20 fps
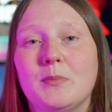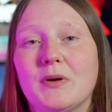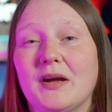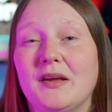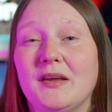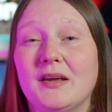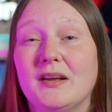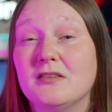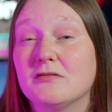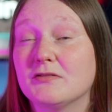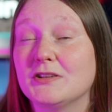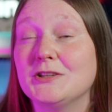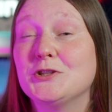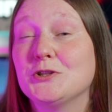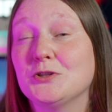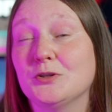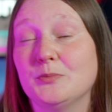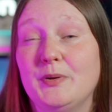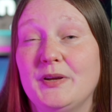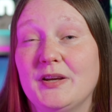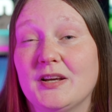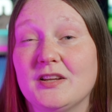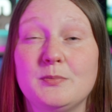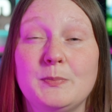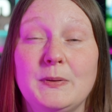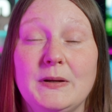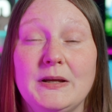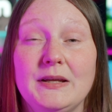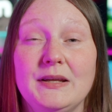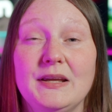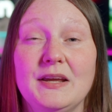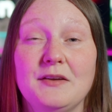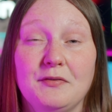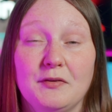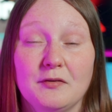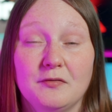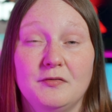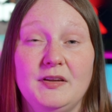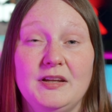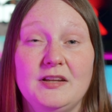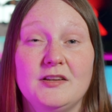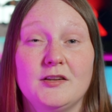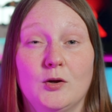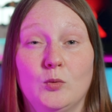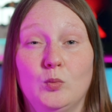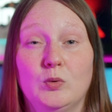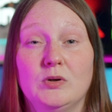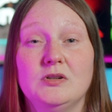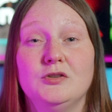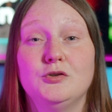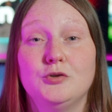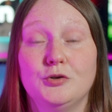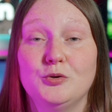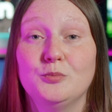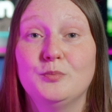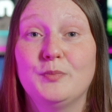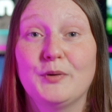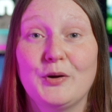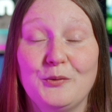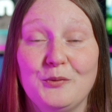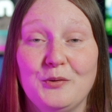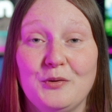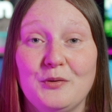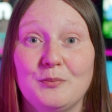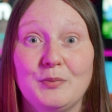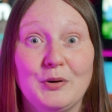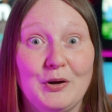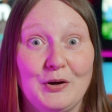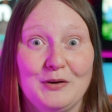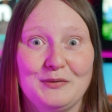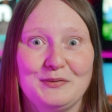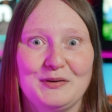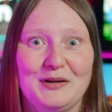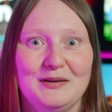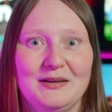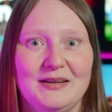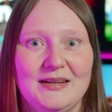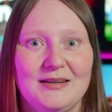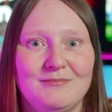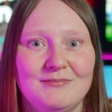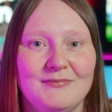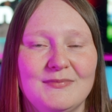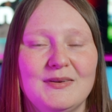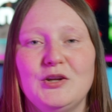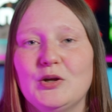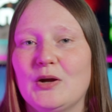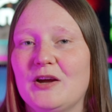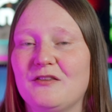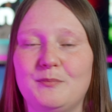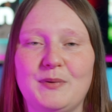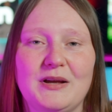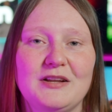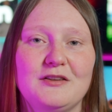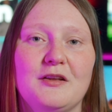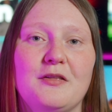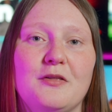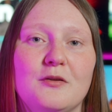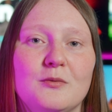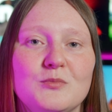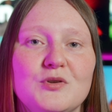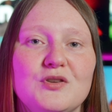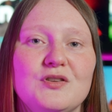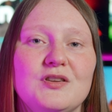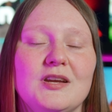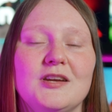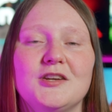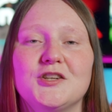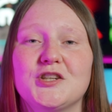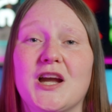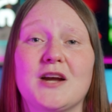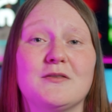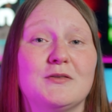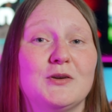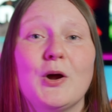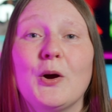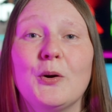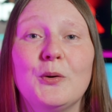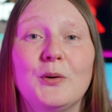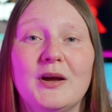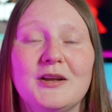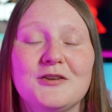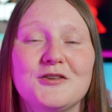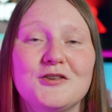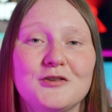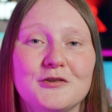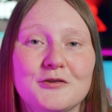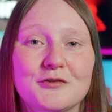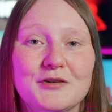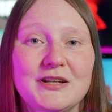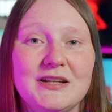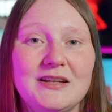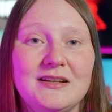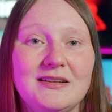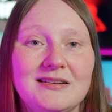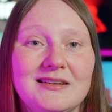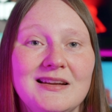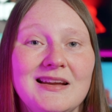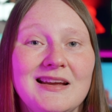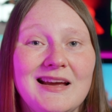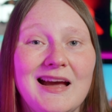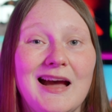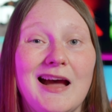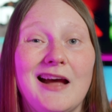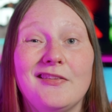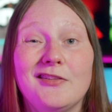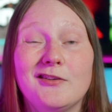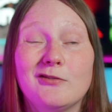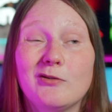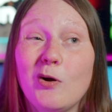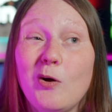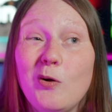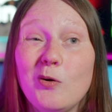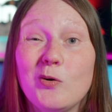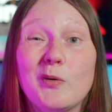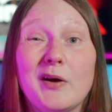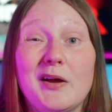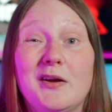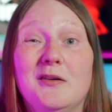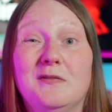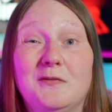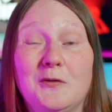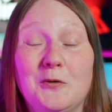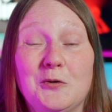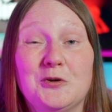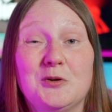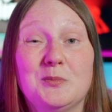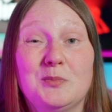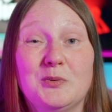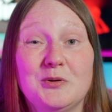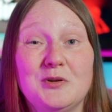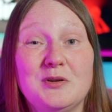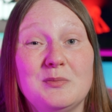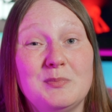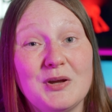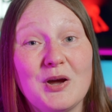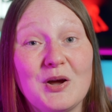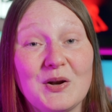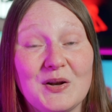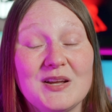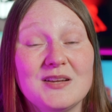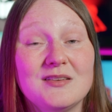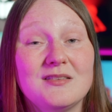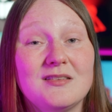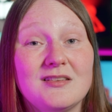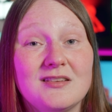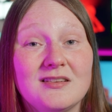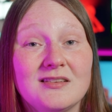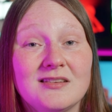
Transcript: buy an original PSP if the Vita will do both perfectly? You have better thumbsticks, you have an OLED screen, and they're all quite affordable, to be honest.